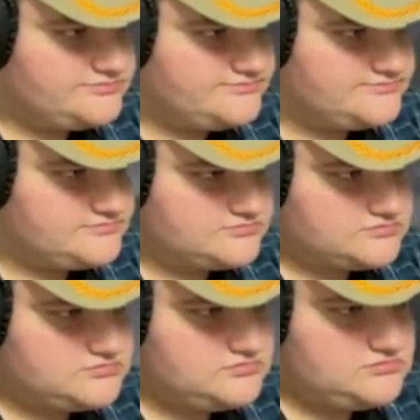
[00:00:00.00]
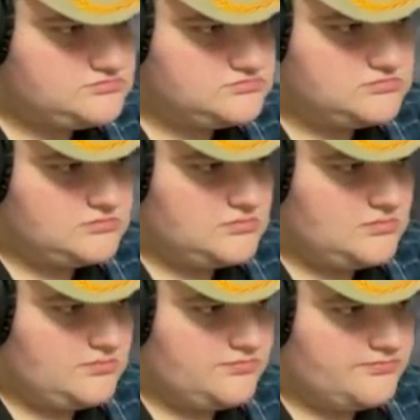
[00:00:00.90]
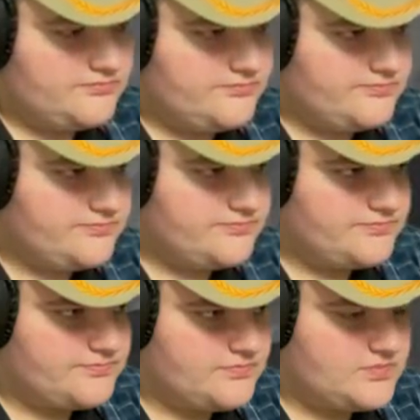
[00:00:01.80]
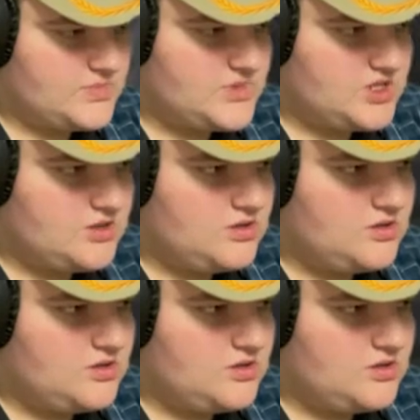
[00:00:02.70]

No one is speaking in this clip.